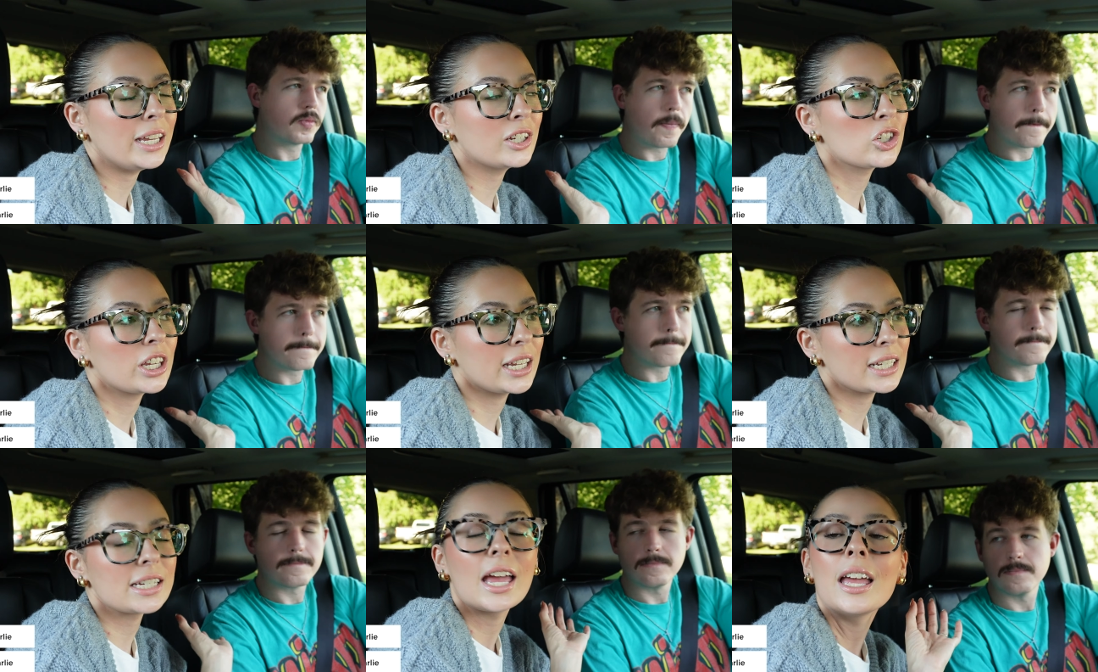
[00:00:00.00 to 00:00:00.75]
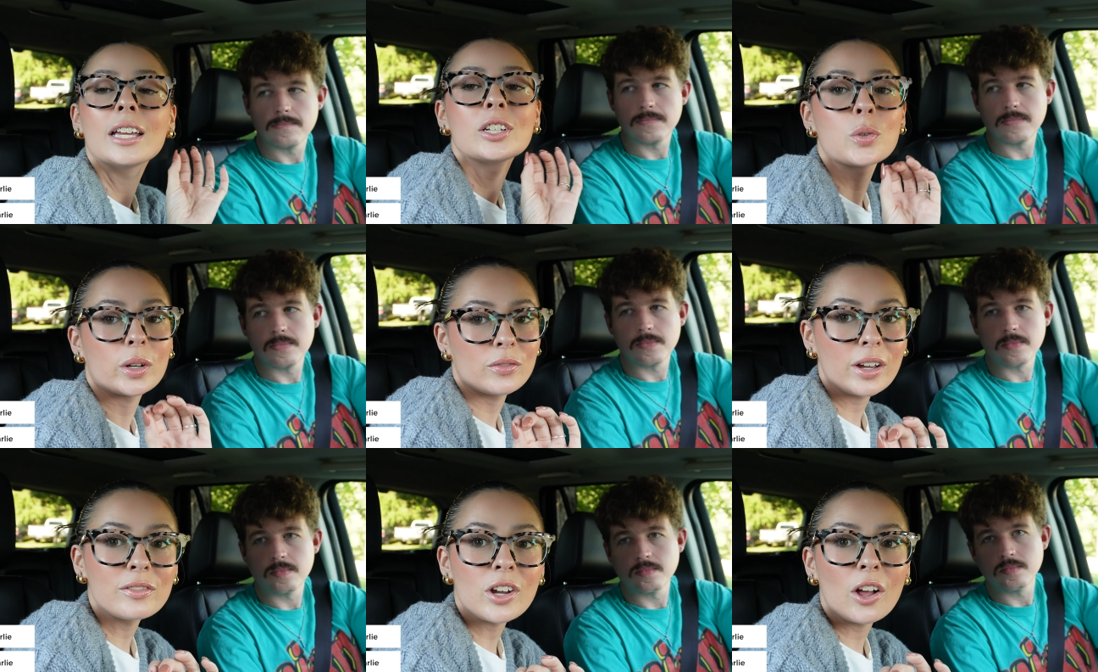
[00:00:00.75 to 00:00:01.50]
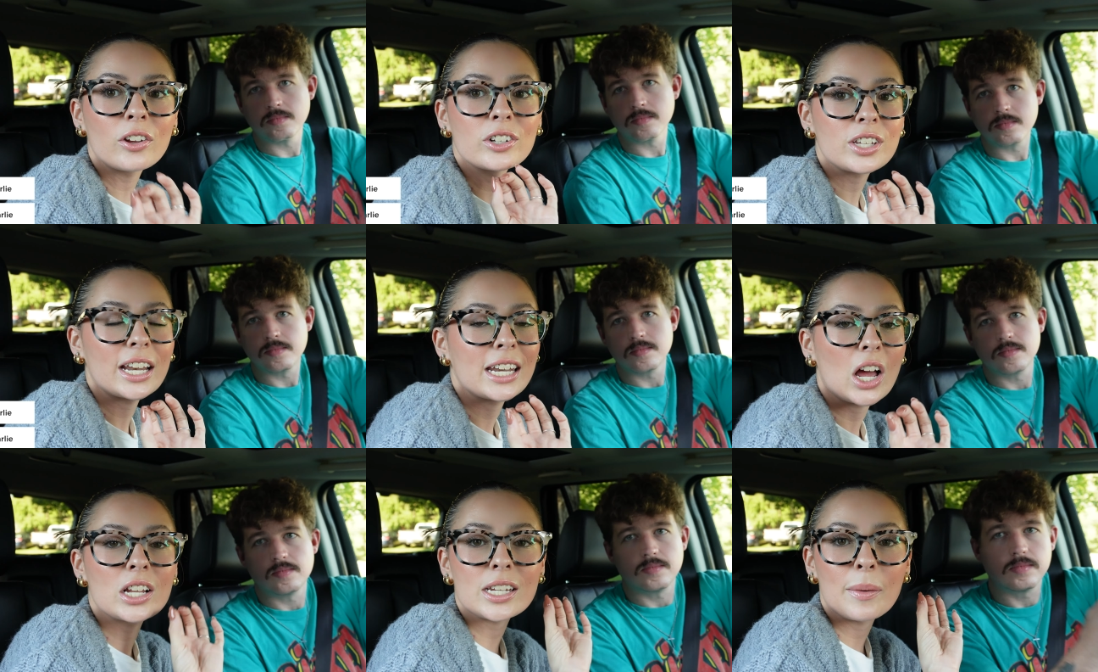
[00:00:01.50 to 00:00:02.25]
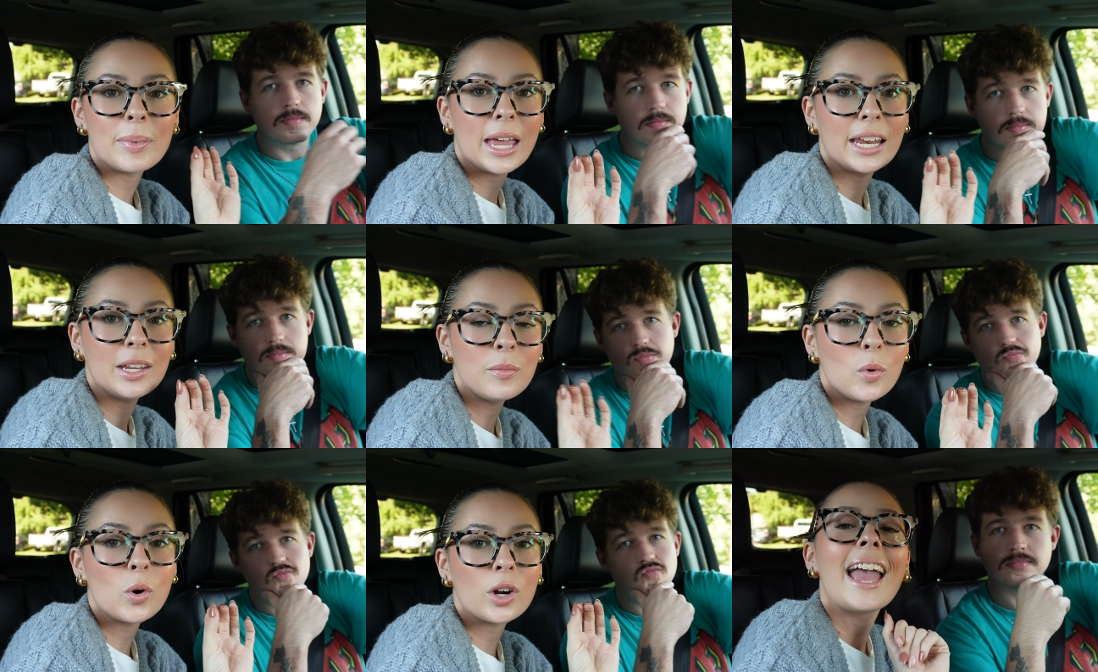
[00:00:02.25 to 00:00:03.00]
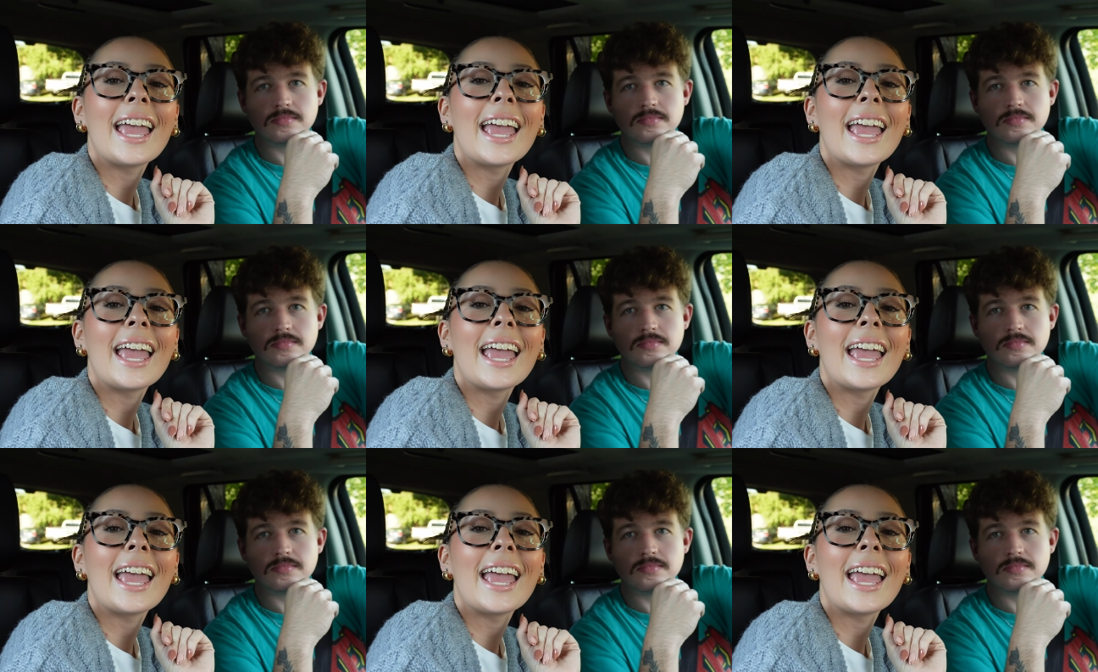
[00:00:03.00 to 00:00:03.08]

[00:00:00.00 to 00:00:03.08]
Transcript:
Speaker 1: each get $25, not a penny more.